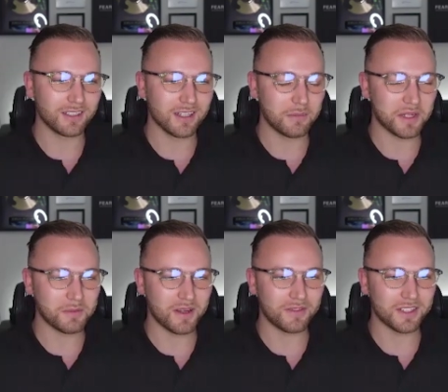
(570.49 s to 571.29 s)
That makes
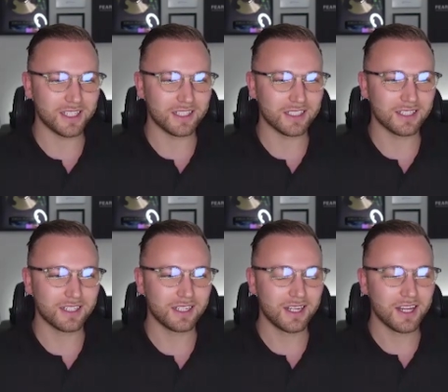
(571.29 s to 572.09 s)
perfect sense.
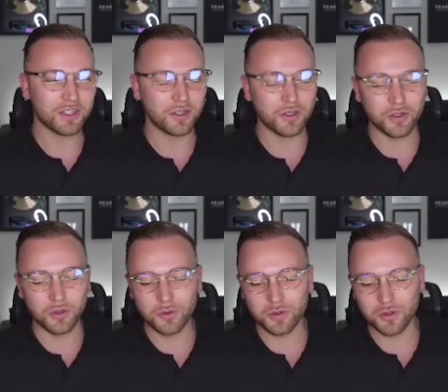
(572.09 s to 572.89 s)
So
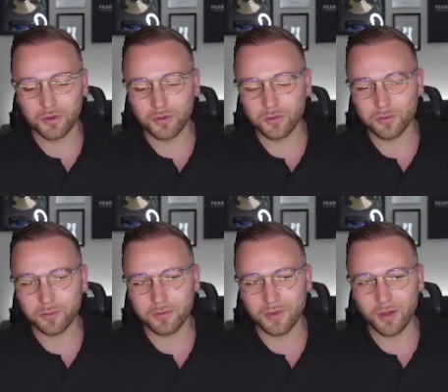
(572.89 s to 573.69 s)
you
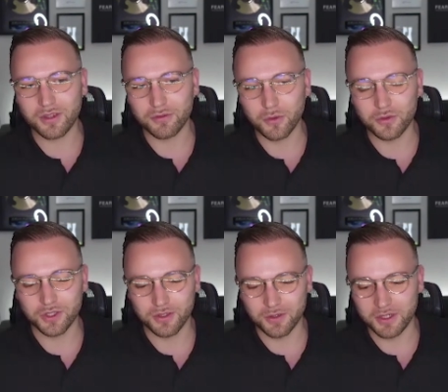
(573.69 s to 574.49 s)
had the
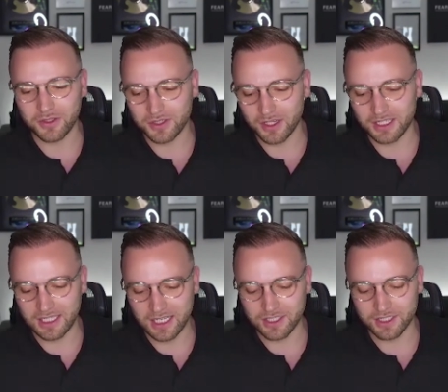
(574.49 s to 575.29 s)
fortune that when you started
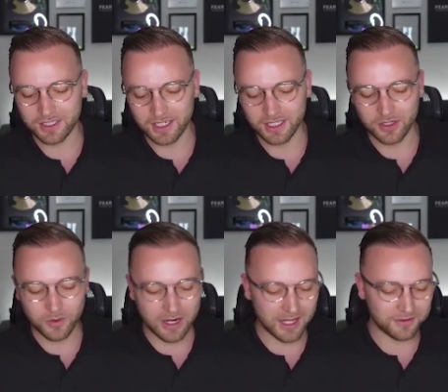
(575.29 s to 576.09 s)
the agency, you
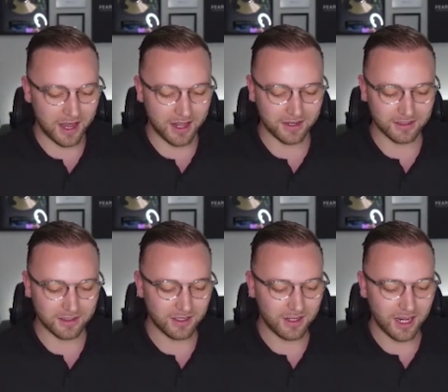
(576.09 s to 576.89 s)
had that
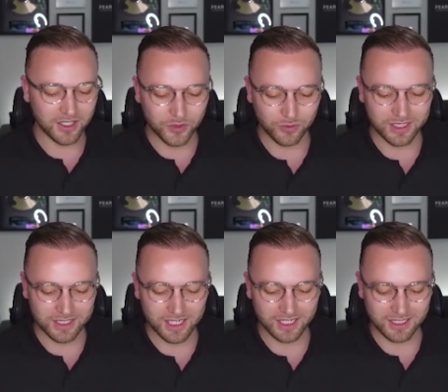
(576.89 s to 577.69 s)

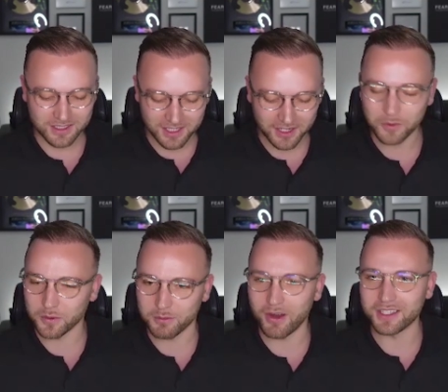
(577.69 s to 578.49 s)
intrinsic
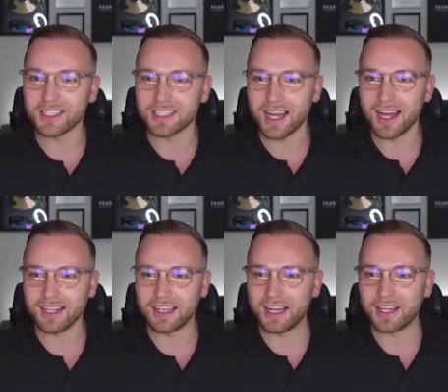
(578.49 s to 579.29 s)
sales mindset
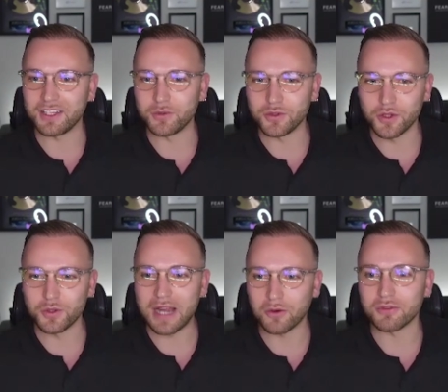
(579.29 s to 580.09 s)
that you
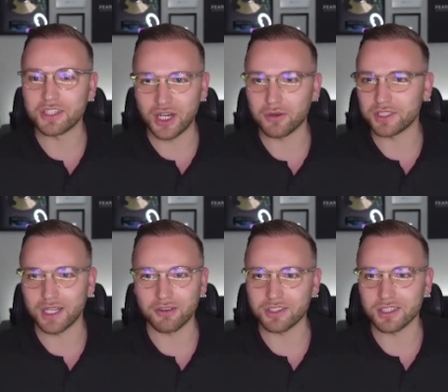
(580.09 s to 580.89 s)
knew outreach.
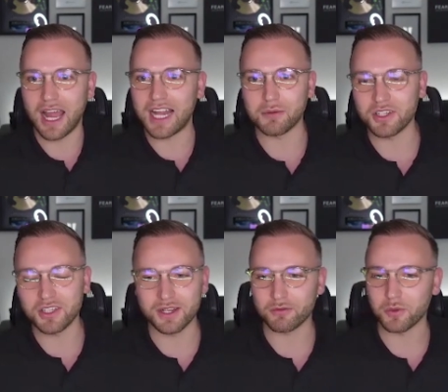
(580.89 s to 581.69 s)
Like anybody
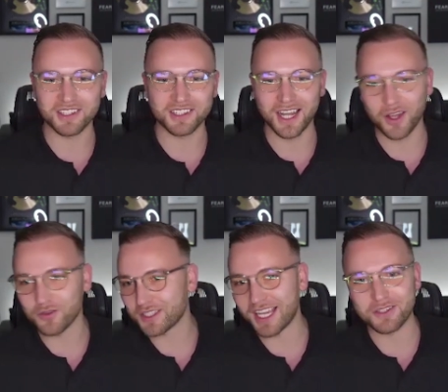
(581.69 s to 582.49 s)
who's ever worked in
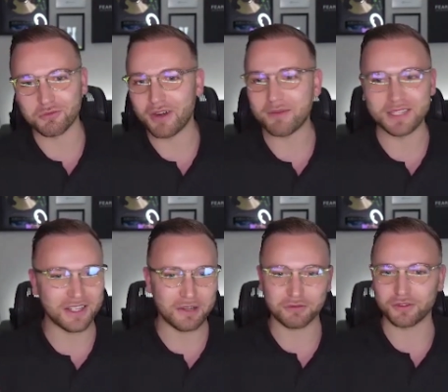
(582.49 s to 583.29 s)
sales, it gets rammed down
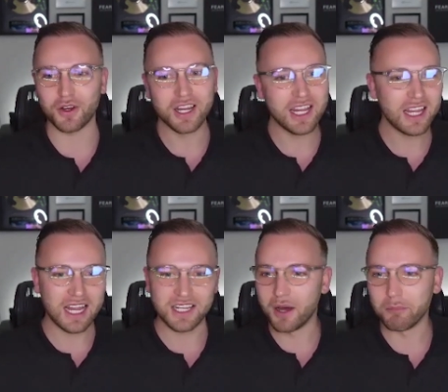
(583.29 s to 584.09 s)
their throat.
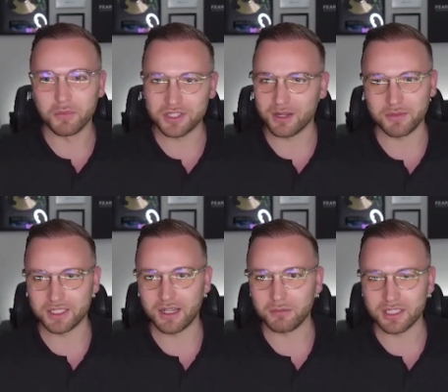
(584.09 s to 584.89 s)
Numbers.
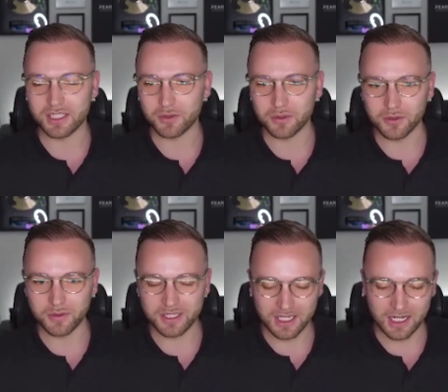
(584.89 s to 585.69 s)
That's all it
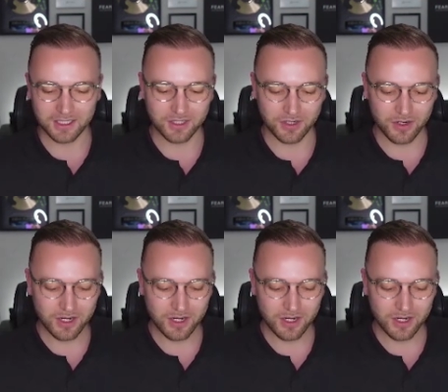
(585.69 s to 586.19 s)
always stands to.